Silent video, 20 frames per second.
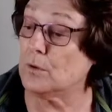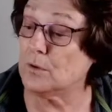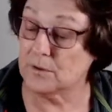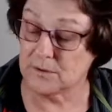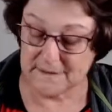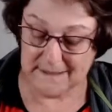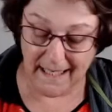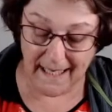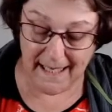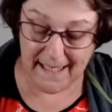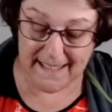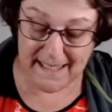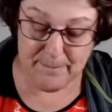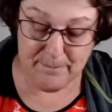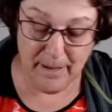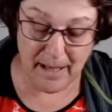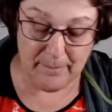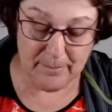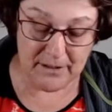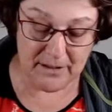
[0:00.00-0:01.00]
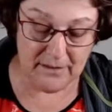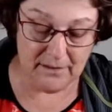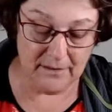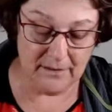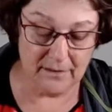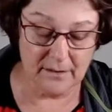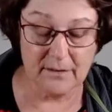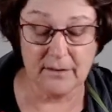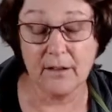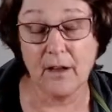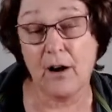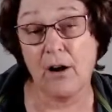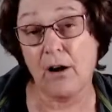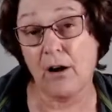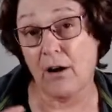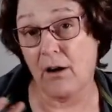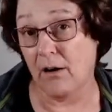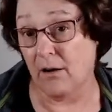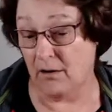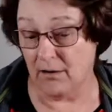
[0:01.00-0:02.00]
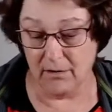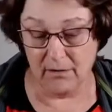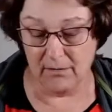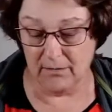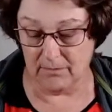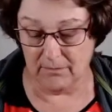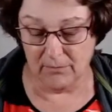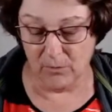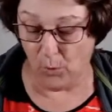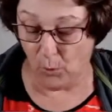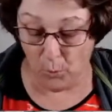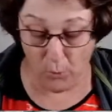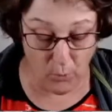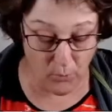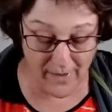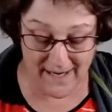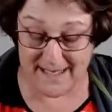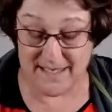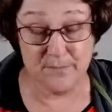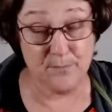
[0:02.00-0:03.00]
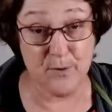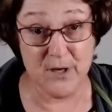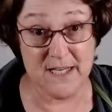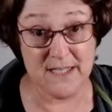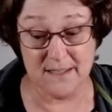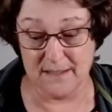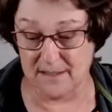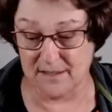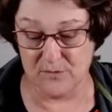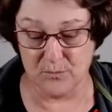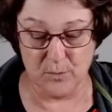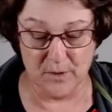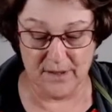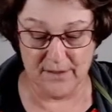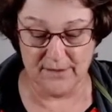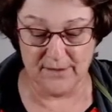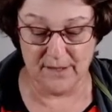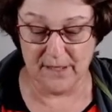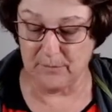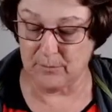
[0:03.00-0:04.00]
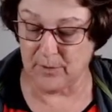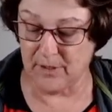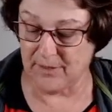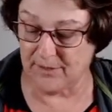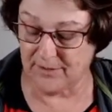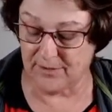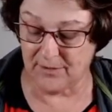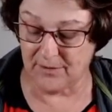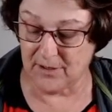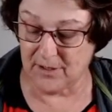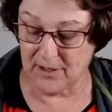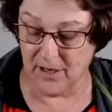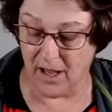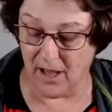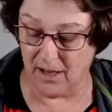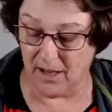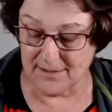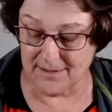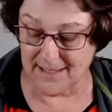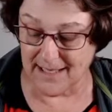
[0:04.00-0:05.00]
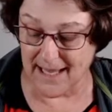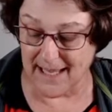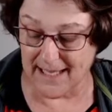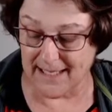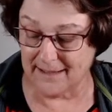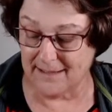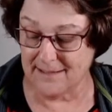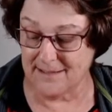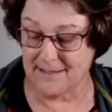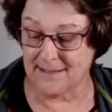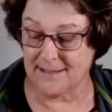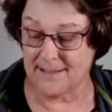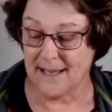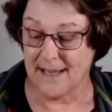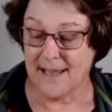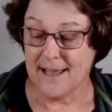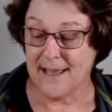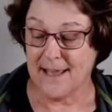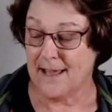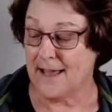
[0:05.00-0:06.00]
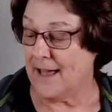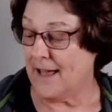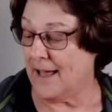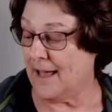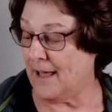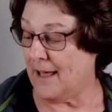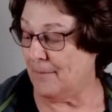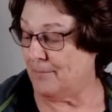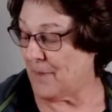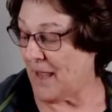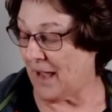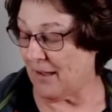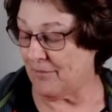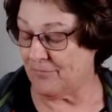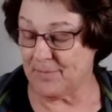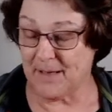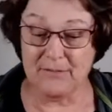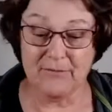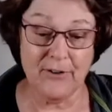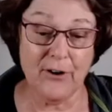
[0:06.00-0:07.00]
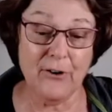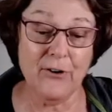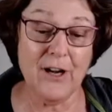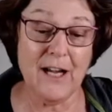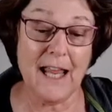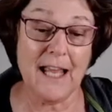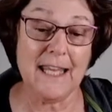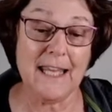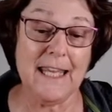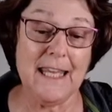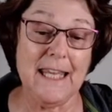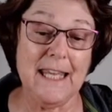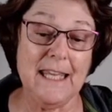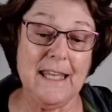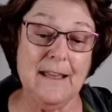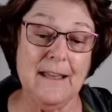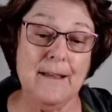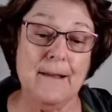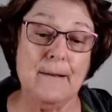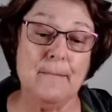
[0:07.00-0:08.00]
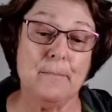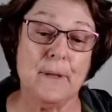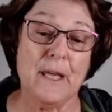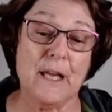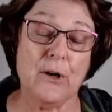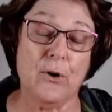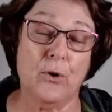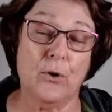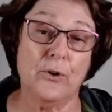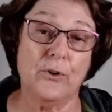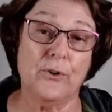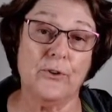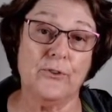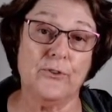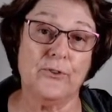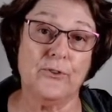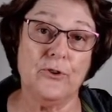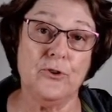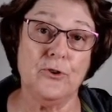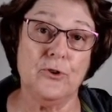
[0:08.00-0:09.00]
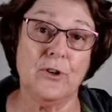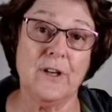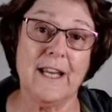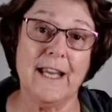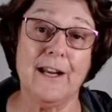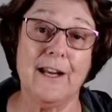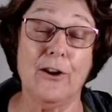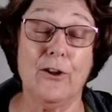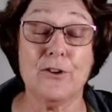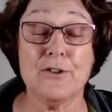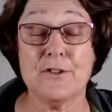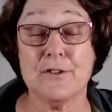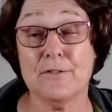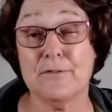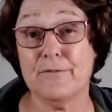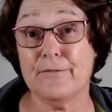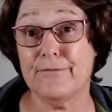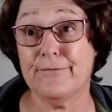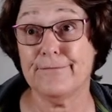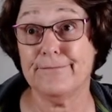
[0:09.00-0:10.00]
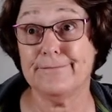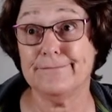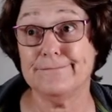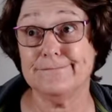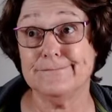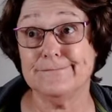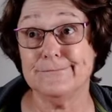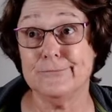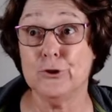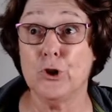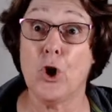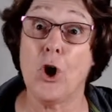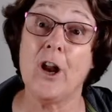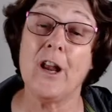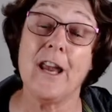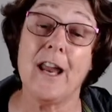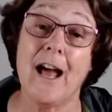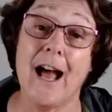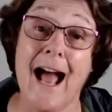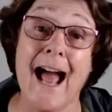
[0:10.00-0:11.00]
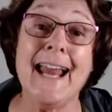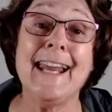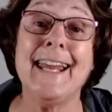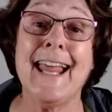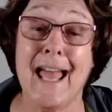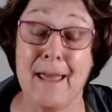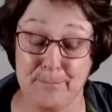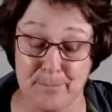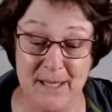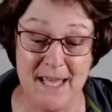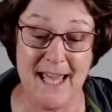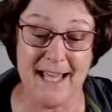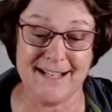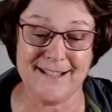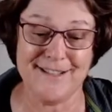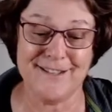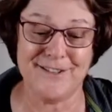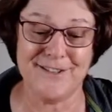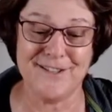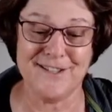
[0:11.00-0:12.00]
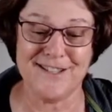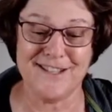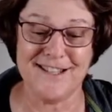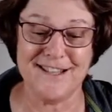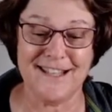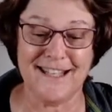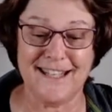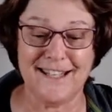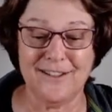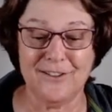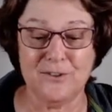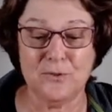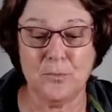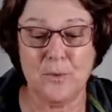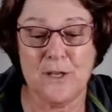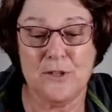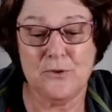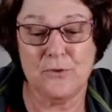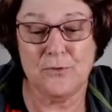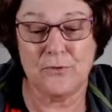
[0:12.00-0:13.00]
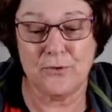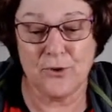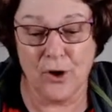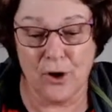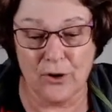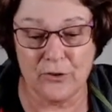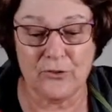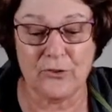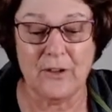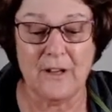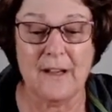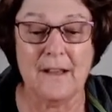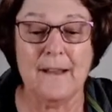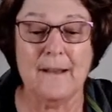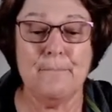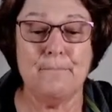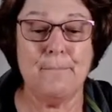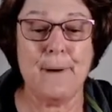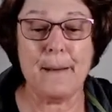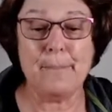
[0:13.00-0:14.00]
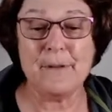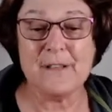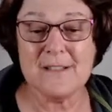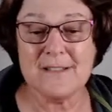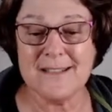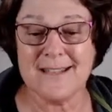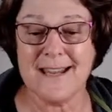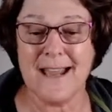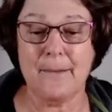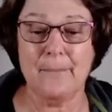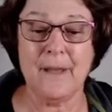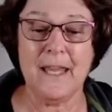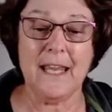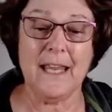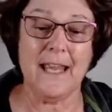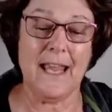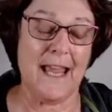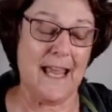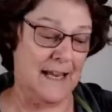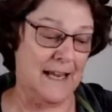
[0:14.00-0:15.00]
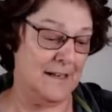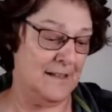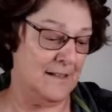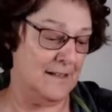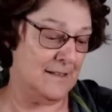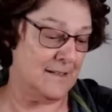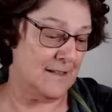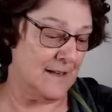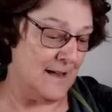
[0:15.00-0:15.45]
tiny bubbles are always present with glass like this. I've been very lucky because you can get lots of not unhappy accidents in the kiln where you've got bubbles coming and